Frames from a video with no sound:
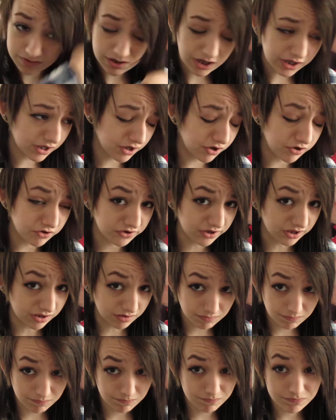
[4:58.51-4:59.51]
I guarantee
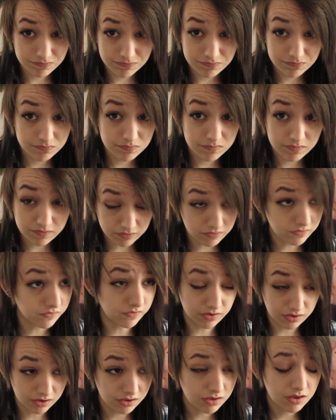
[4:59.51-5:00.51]
it.
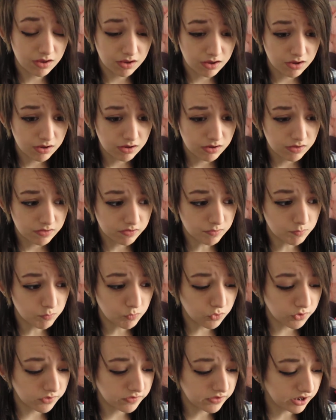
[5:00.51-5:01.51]
Seriously. the
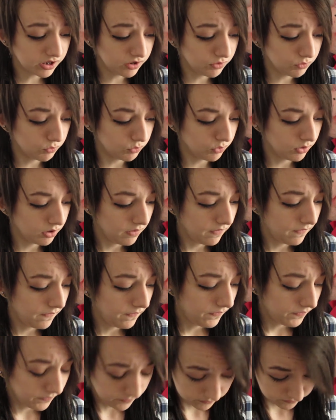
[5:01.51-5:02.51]
more that you,
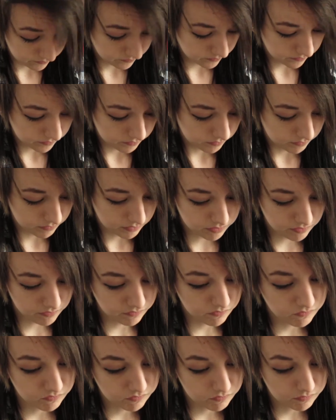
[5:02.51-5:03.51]
and
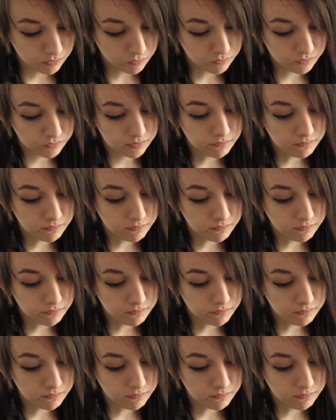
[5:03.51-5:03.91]
this goes with